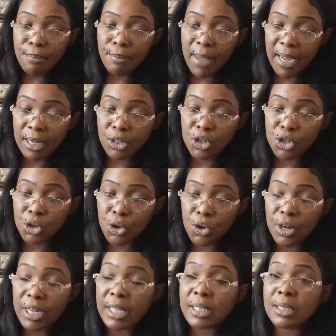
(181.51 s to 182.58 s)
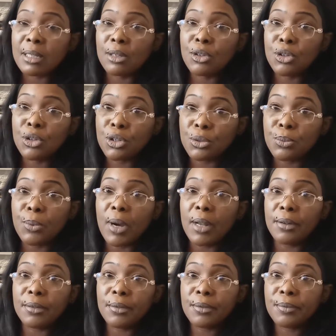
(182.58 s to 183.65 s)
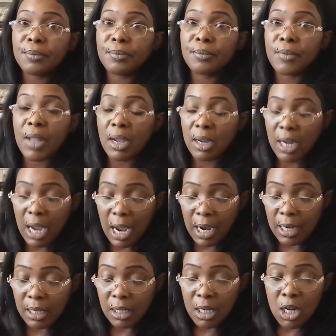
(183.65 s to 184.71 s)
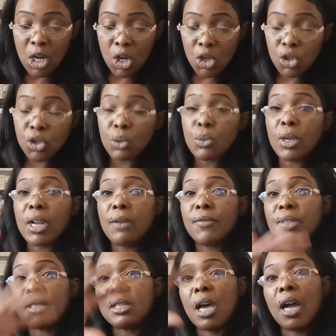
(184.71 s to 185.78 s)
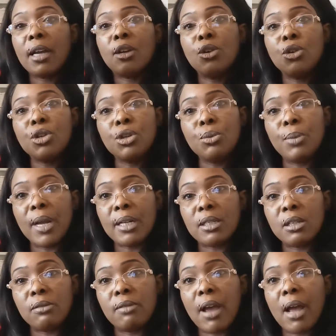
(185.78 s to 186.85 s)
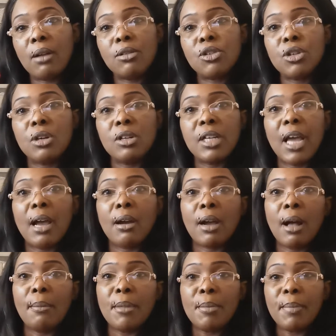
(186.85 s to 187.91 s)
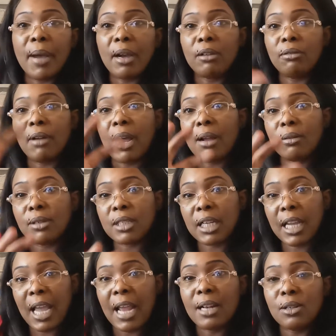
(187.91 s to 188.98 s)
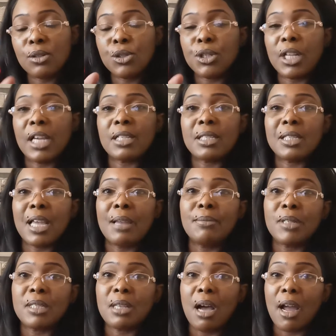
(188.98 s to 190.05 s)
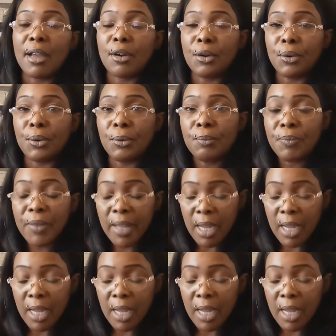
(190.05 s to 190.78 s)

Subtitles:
Make sure it's a good one, okay? So whatever cycle you went around, you're now coming back round again to that same cycle.